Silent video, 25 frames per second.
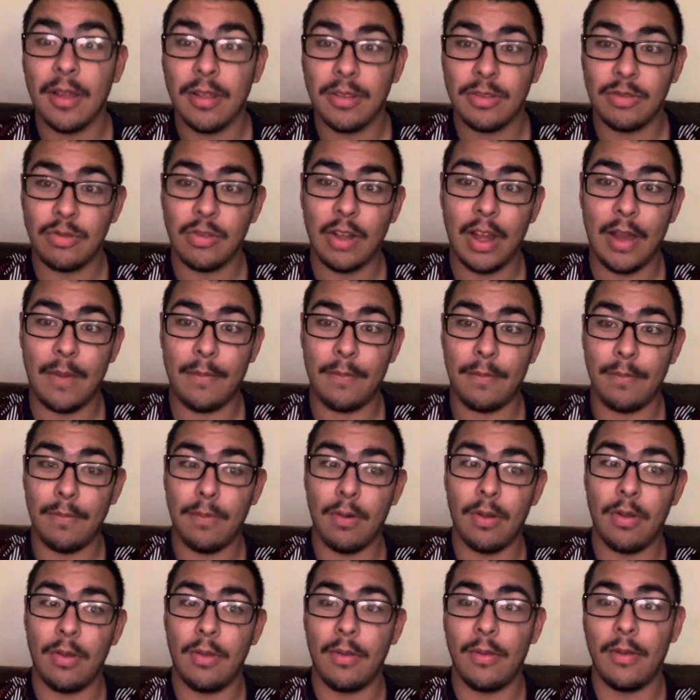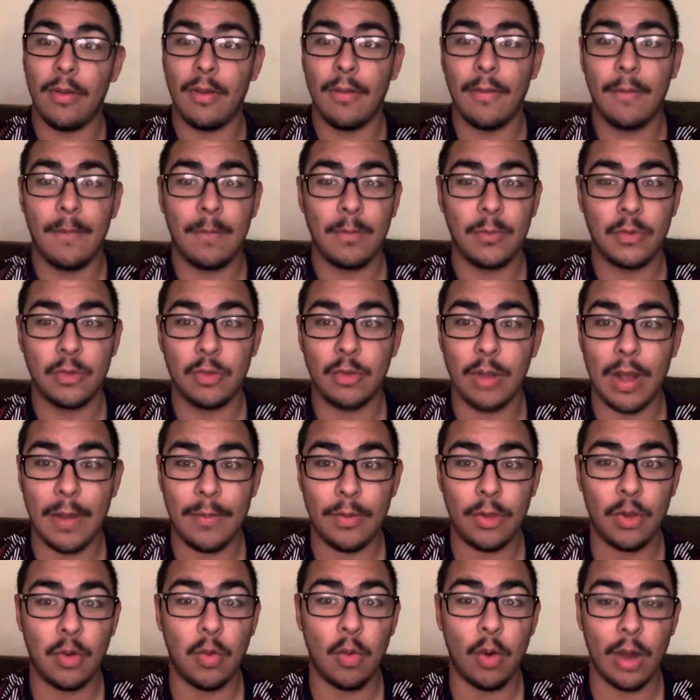drop
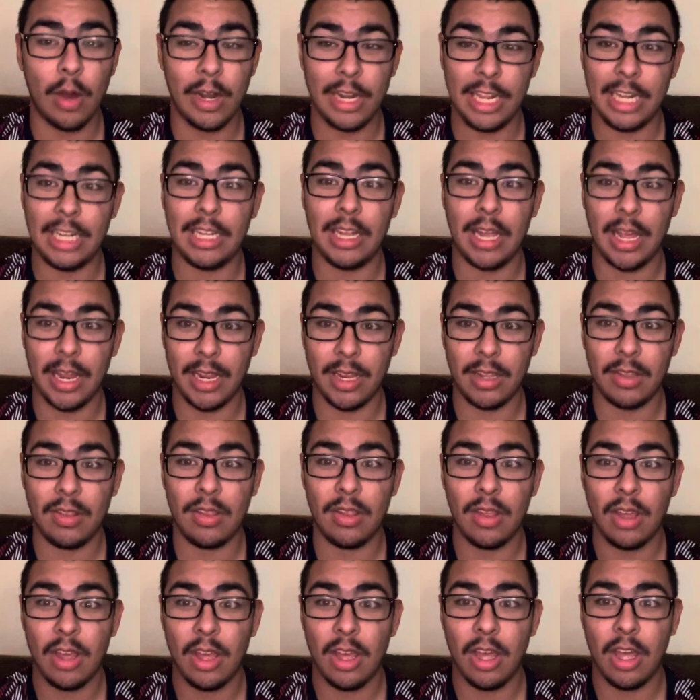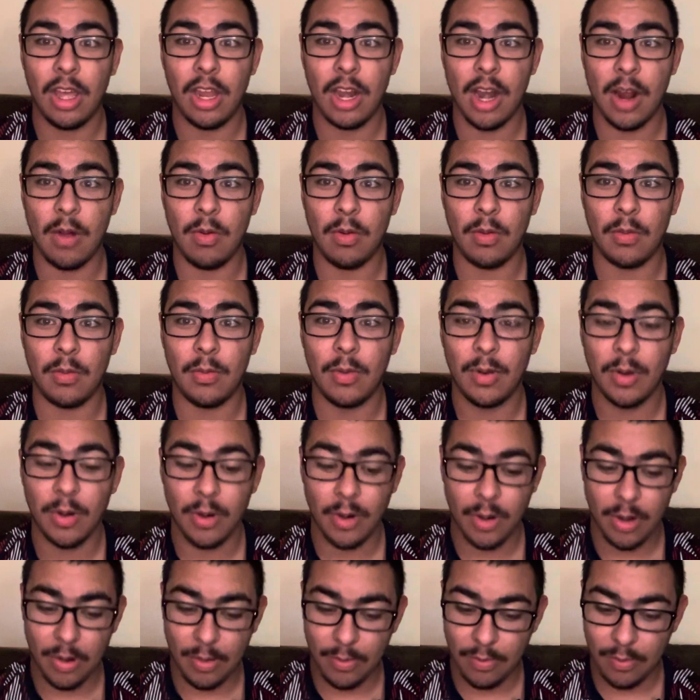20 likes and I would
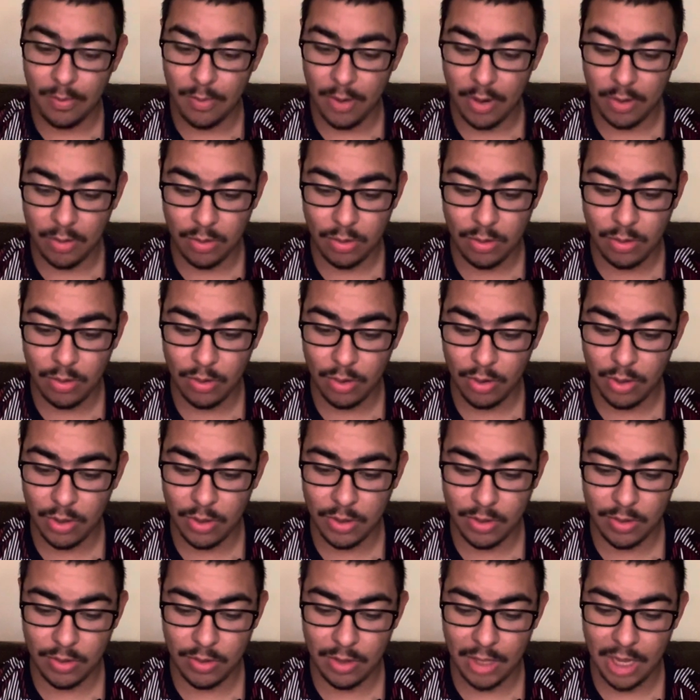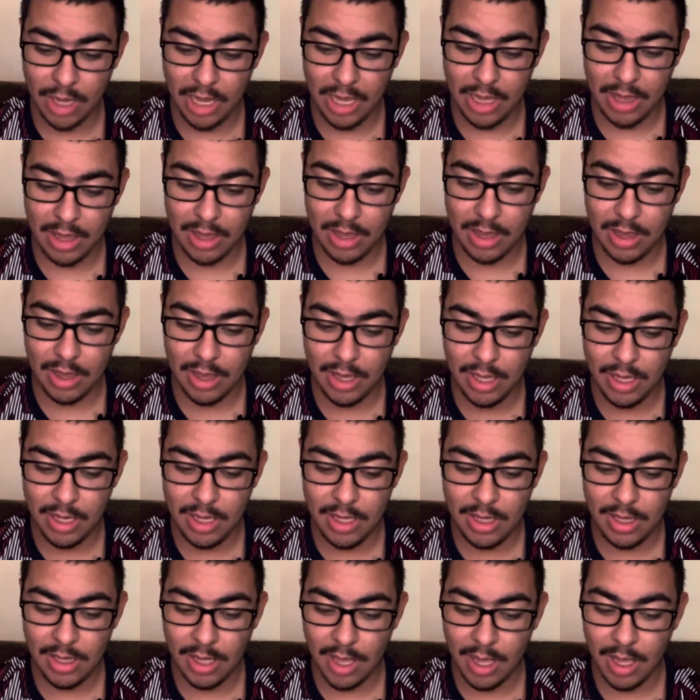assure you that
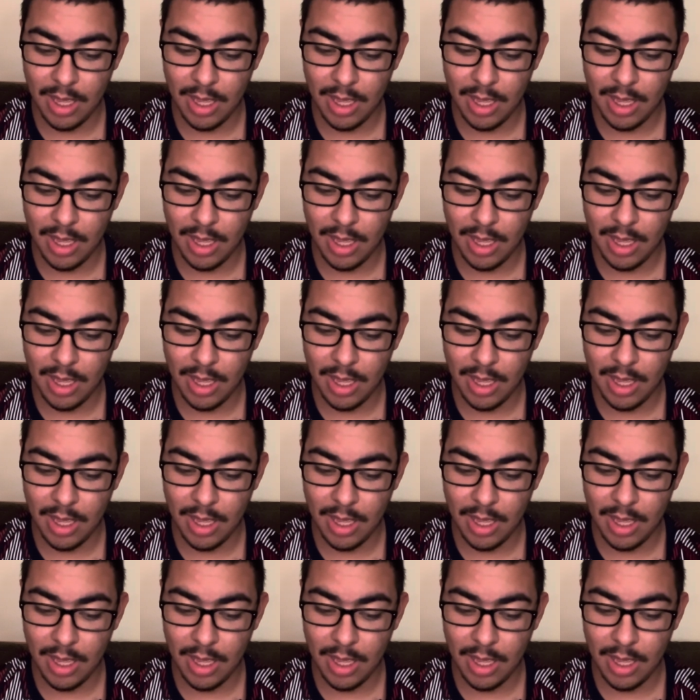these